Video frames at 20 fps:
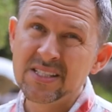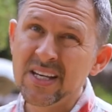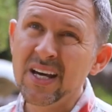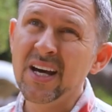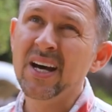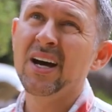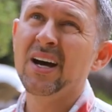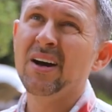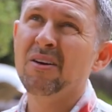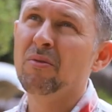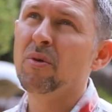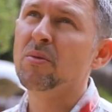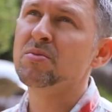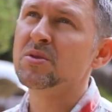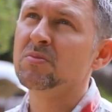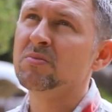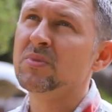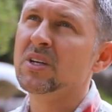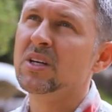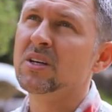hard to picture
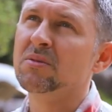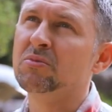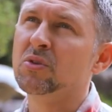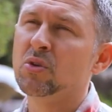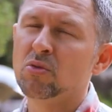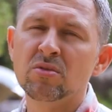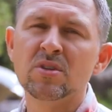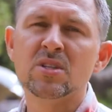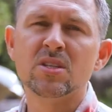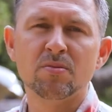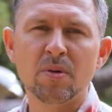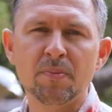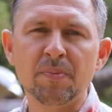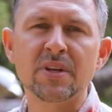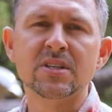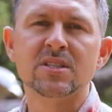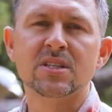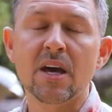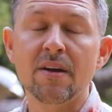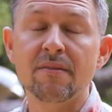modern Greece, not
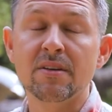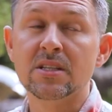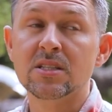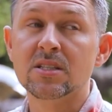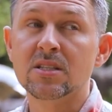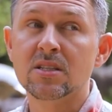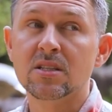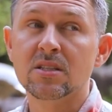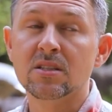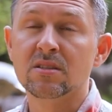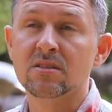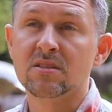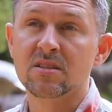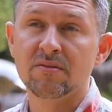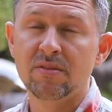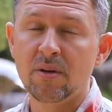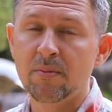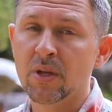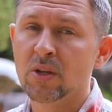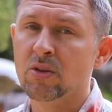only modern,
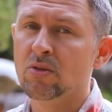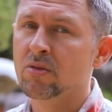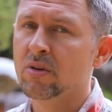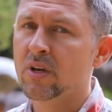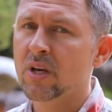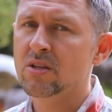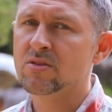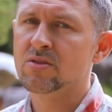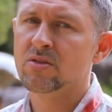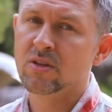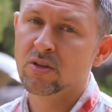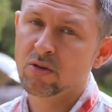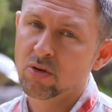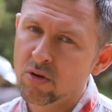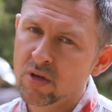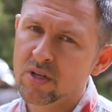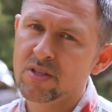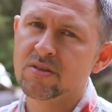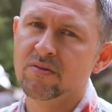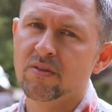but also ancient
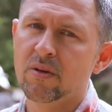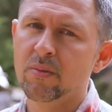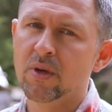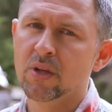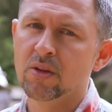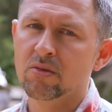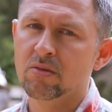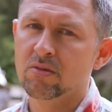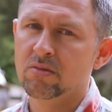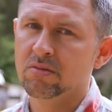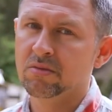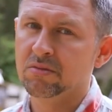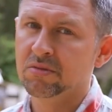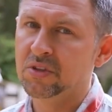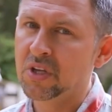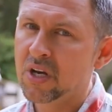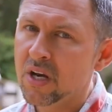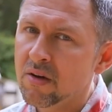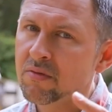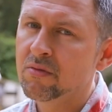Greece, without one
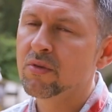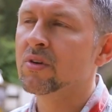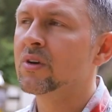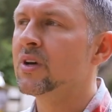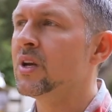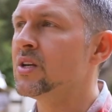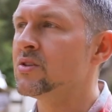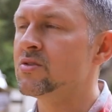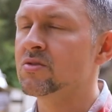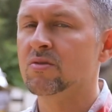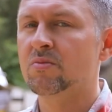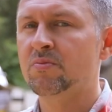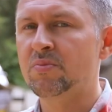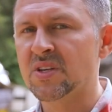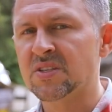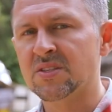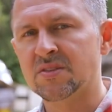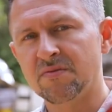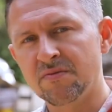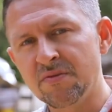faithful
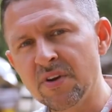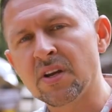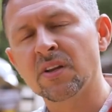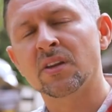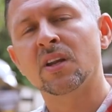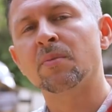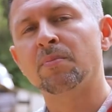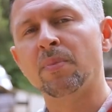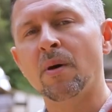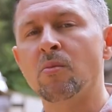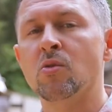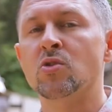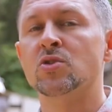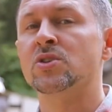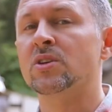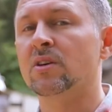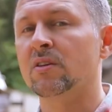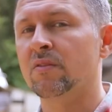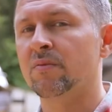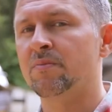companion, the
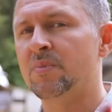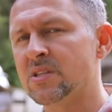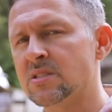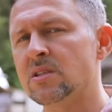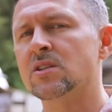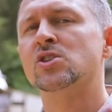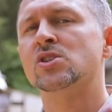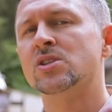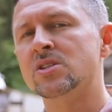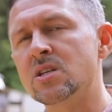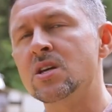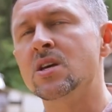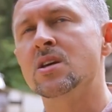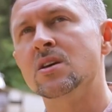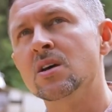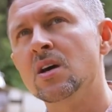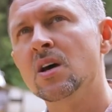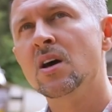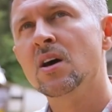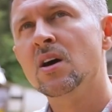horse.
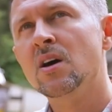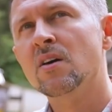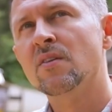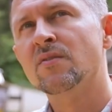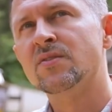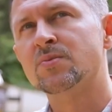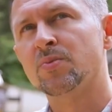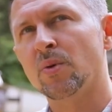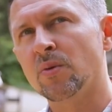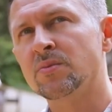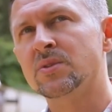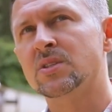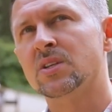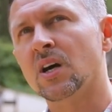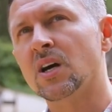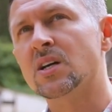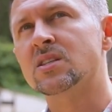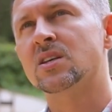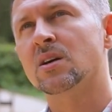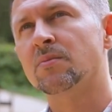Think of
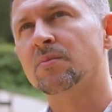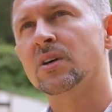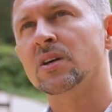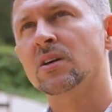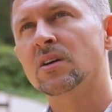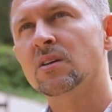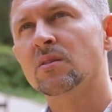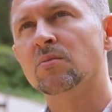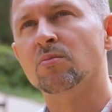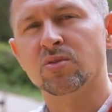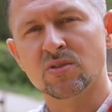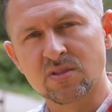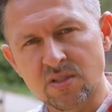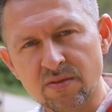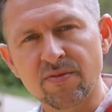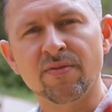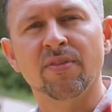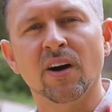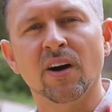Bucephalus, for instance.